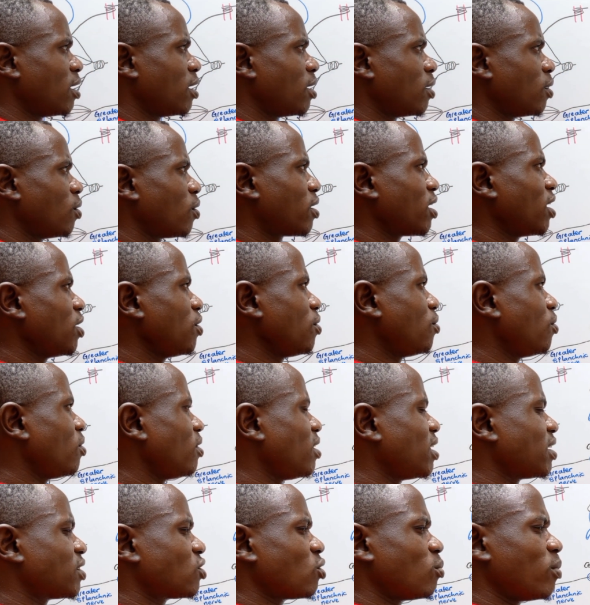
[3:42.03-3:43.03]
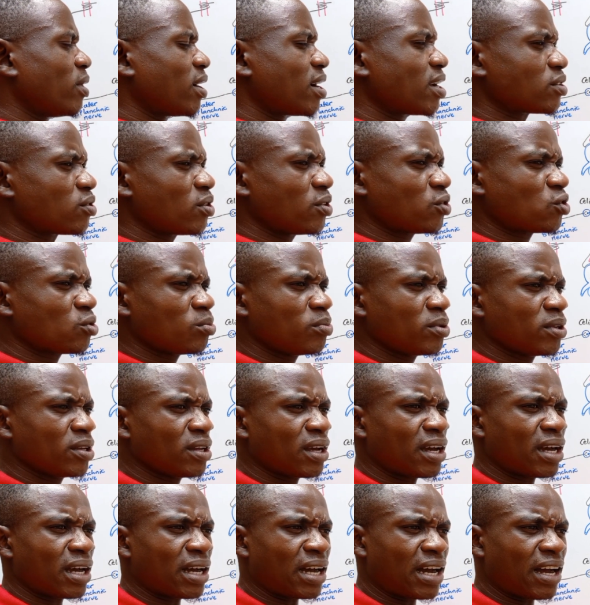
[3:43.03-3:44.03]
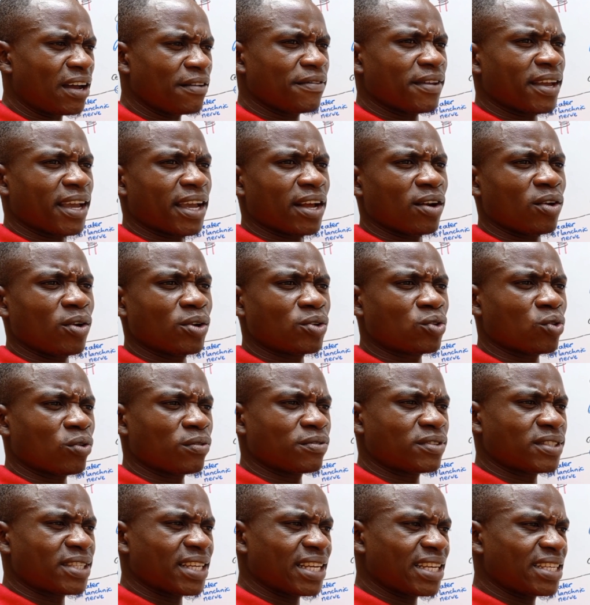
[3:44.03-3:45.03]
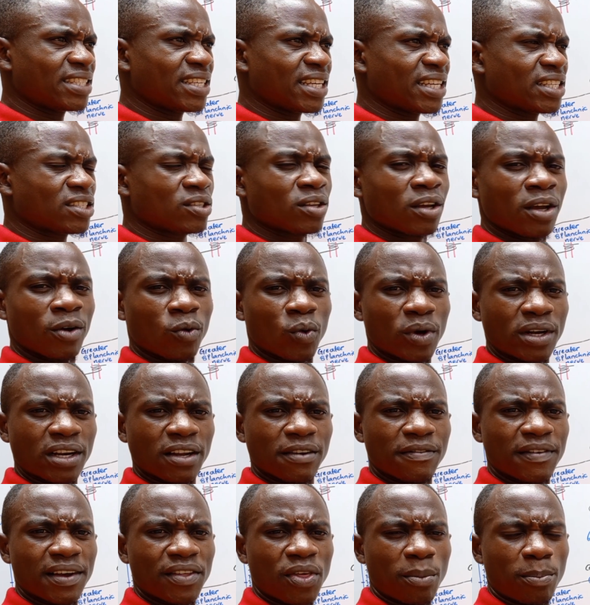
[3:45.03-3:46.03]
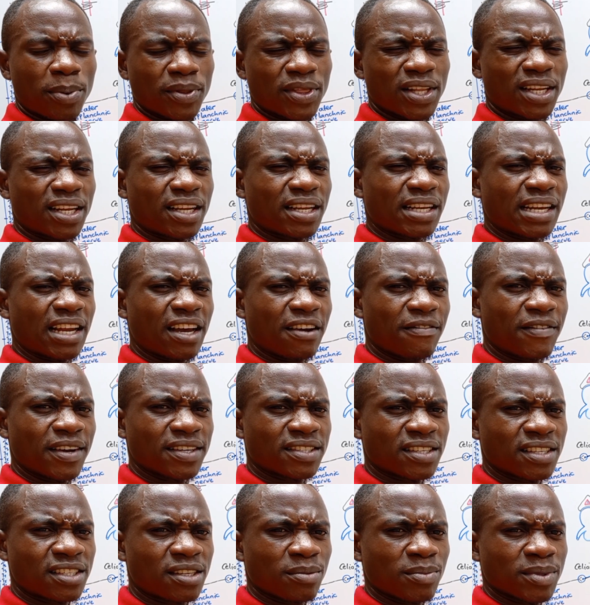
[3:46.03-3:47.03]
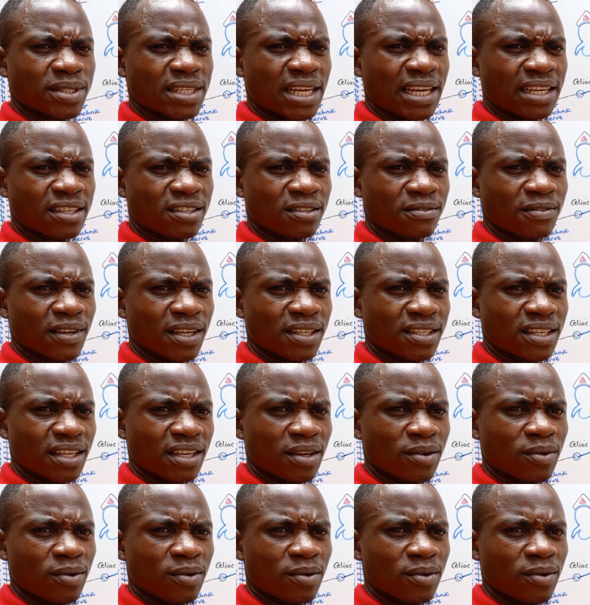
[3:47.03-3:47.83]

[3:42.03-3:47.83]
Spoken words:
Okay, you know the stomach is going to be having a lot of changes whenever sympathetic nervous system is activated.